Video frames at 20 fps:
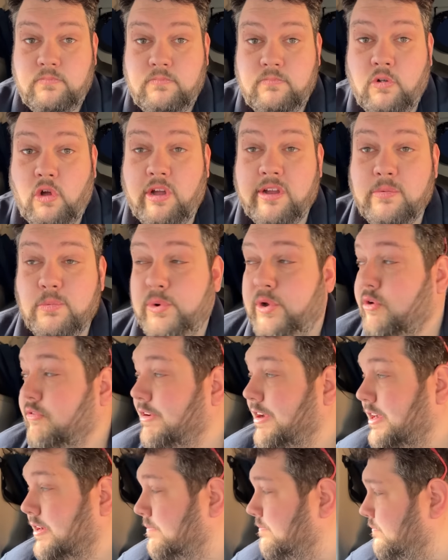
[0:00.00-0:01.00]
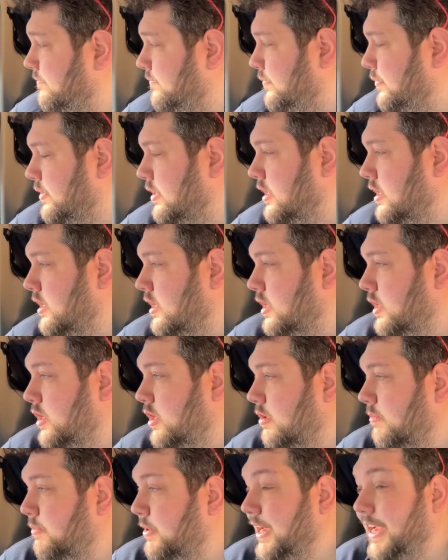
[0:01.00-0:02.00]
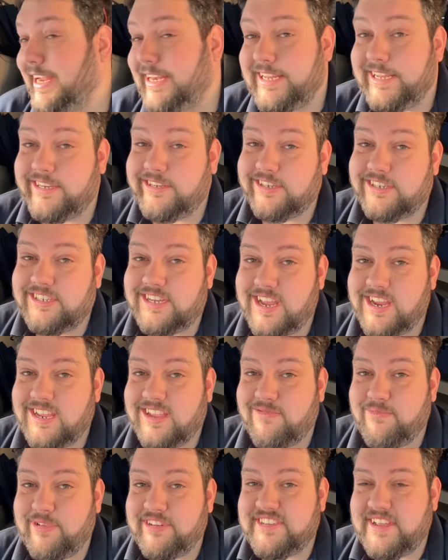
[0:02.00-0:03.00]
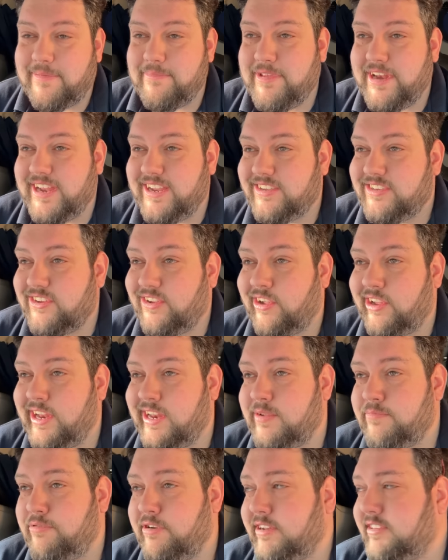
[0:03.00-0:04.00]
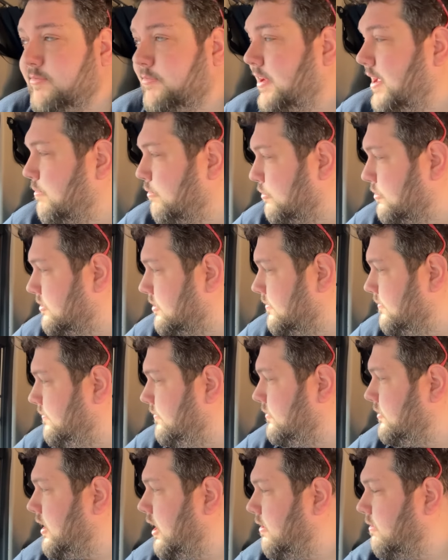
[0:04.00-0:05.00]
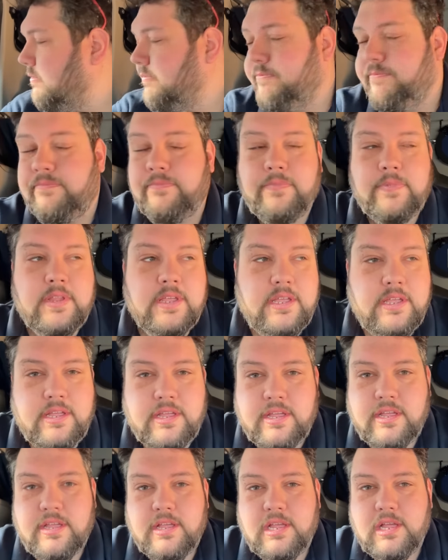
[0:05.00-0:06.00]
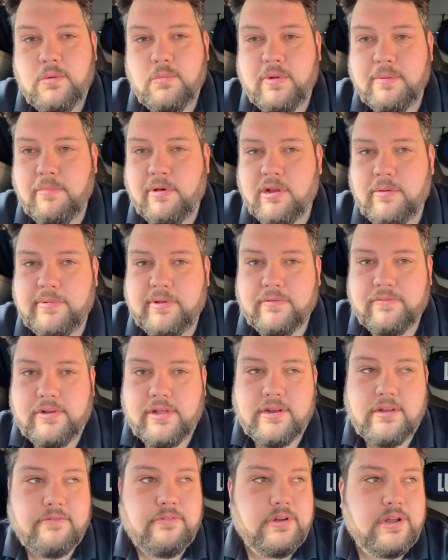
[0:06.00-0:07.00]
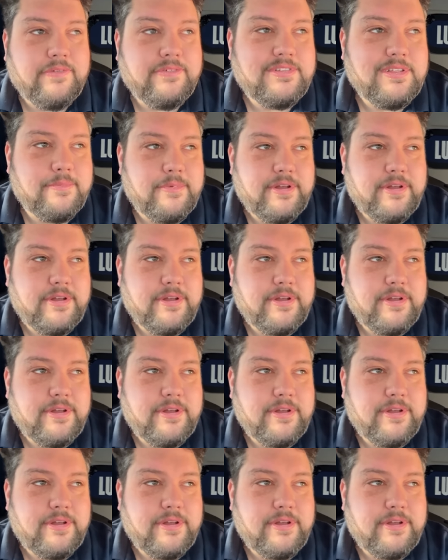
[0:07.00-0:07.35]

Right, we are in. But he did just say, give me 10 minutes. I need to print some labels. So, we might not be offloaded for another 10